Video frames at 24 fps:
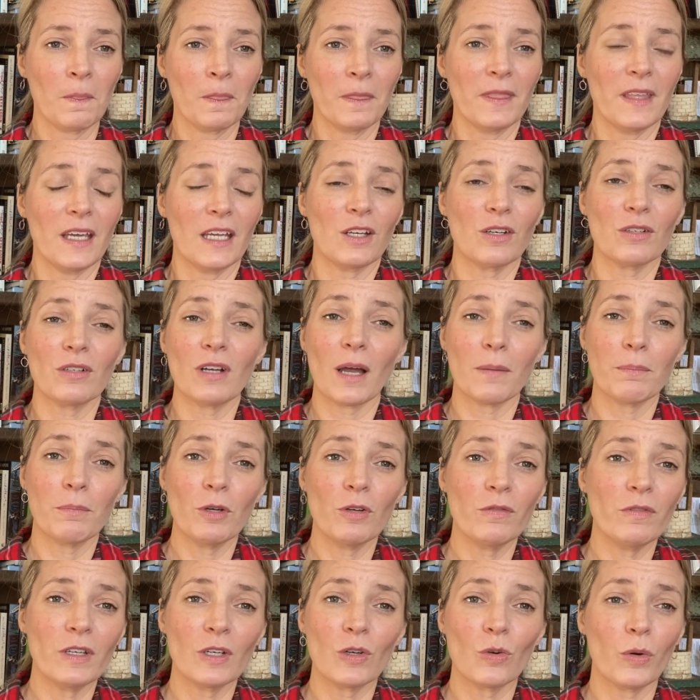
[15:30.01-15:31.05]

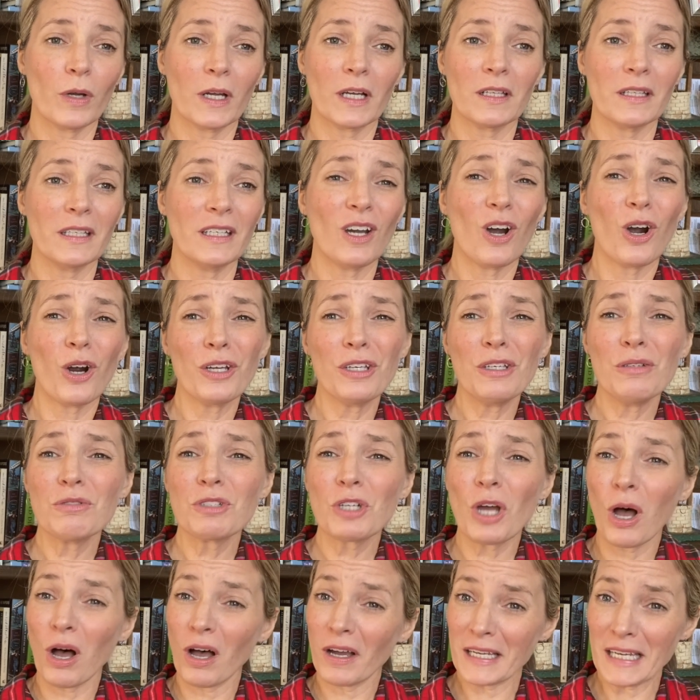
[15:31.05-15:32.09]
moving quickly, are you
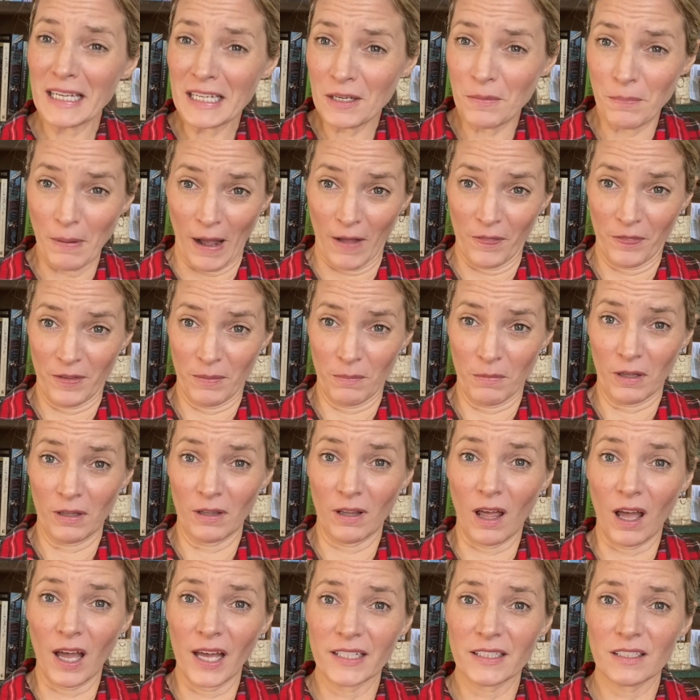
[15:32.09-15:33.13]
talking about them a
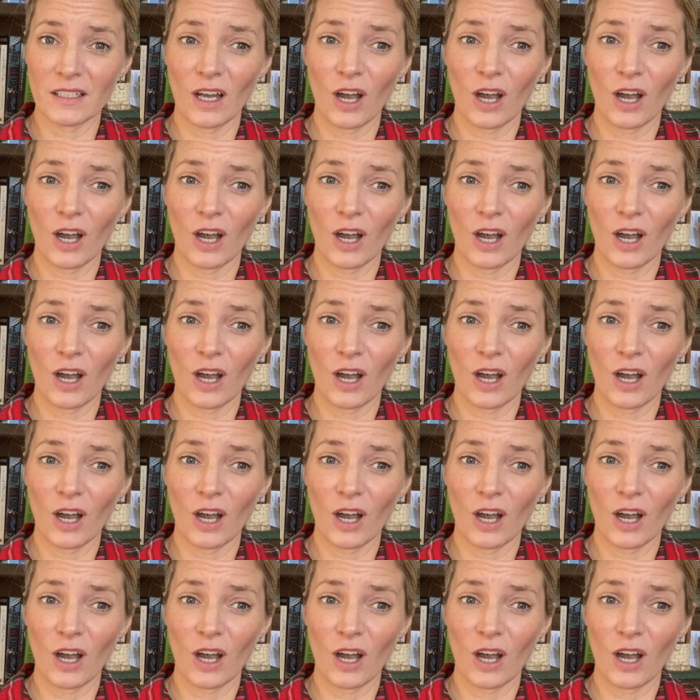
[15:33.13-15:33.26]
lot?